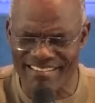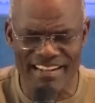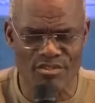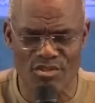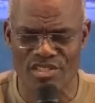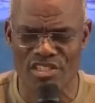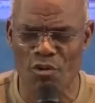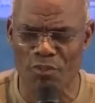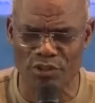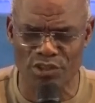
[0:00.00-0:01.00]
grant us the
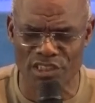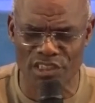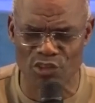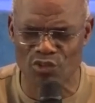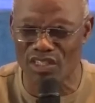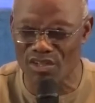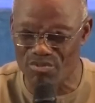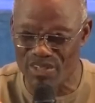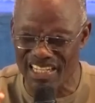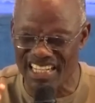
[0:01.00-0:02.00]
opportunity, the,
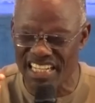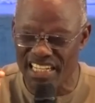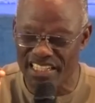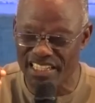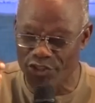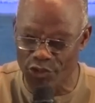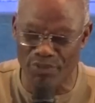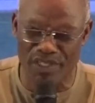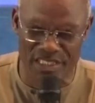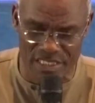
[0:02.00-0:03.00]
the, the
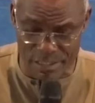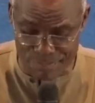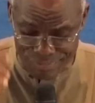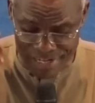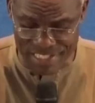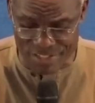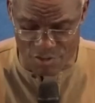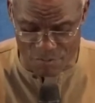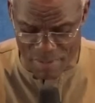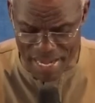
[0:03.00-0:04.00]
humility, the presence
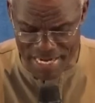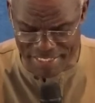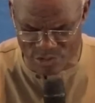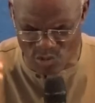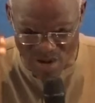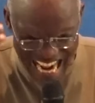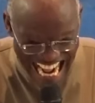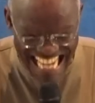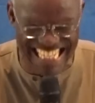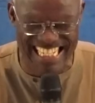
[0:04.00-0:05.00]
of mind to
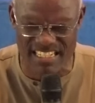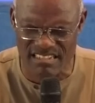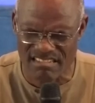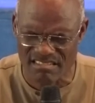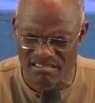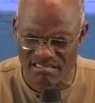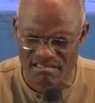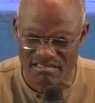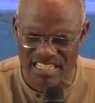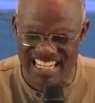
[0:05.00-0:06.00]
ask
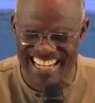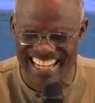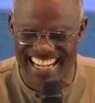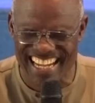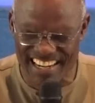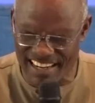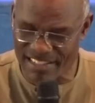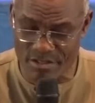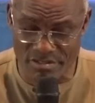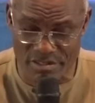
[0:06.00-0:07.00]
and
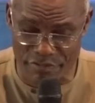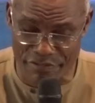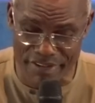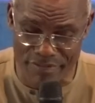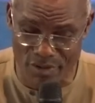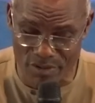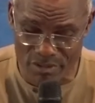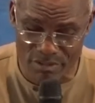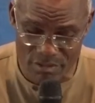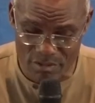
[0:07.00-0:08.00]
grant us the favor
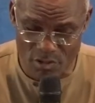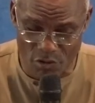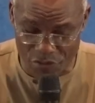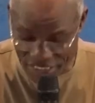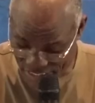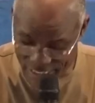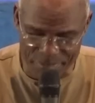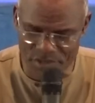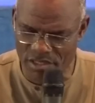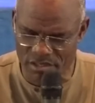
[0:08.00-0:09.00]
of
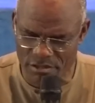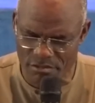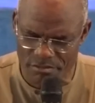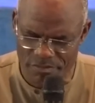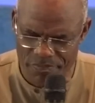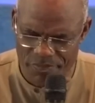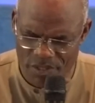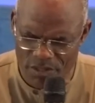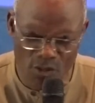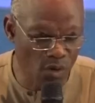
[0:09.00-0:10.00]
acceptance.
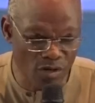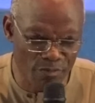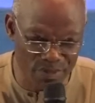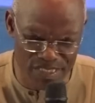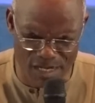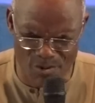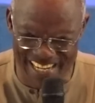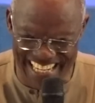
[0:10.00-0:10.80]
Lord, meet our